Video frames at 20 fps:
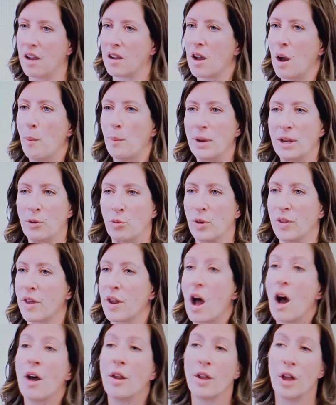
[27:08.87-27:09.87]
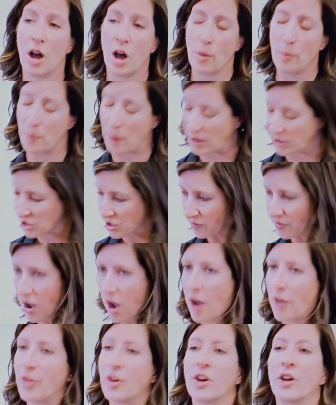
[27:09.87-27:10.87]
accompanied with a bunch of
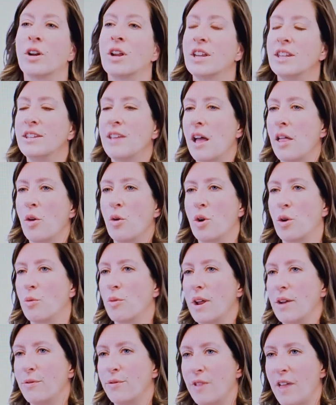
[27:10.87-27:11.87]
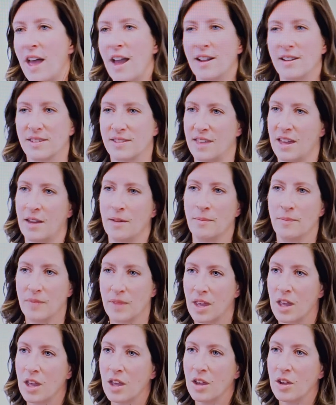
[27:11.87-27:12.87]
other yellow or red flags, then
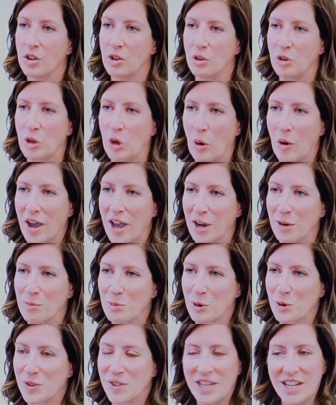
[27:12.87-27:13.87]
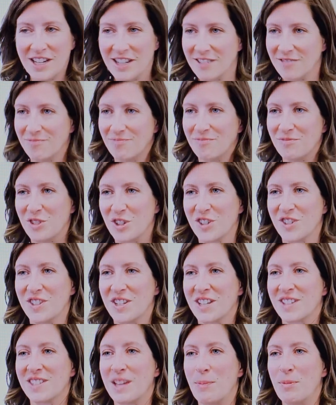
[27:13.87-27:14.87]
go ahead and proceed and just
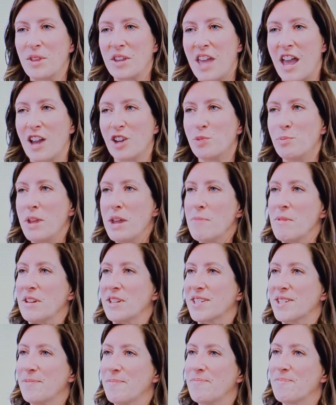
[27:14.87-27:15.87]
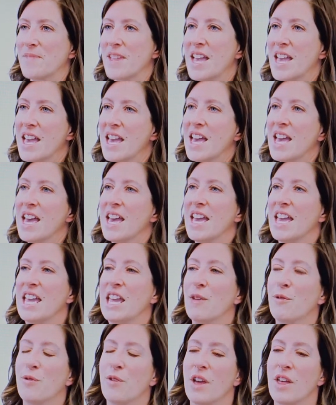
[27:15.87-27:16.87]
accept the cash payment.
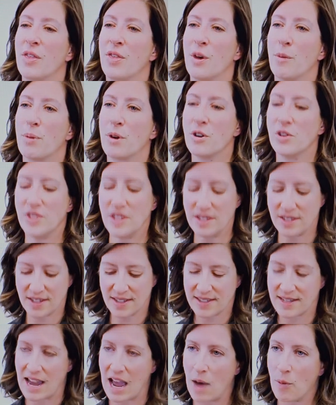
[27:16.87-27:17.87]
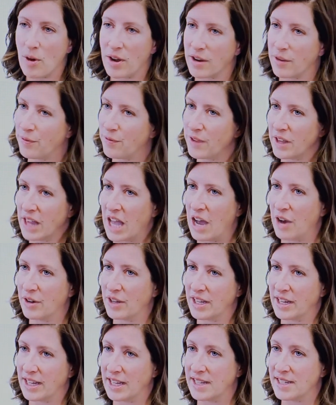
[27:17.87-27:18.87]
If the person does not want to fill
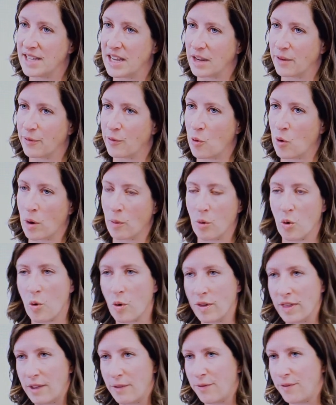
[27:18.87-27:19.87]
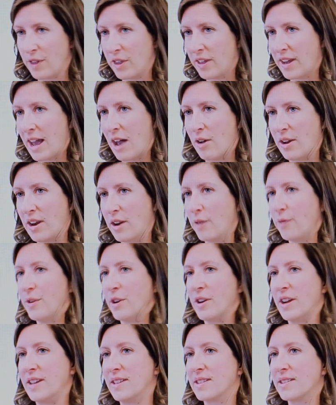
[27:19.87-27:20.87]
out an intake form, or they fill it out in a
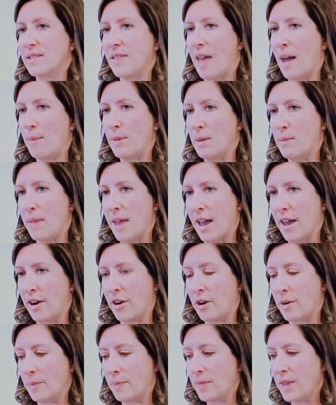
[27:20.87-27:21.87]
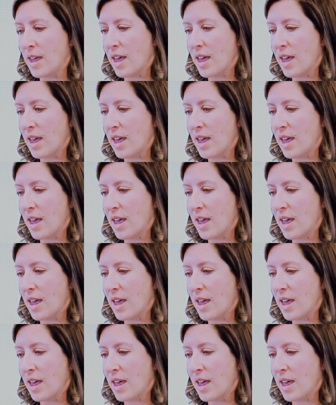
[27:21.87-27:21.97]
very sloppy manner,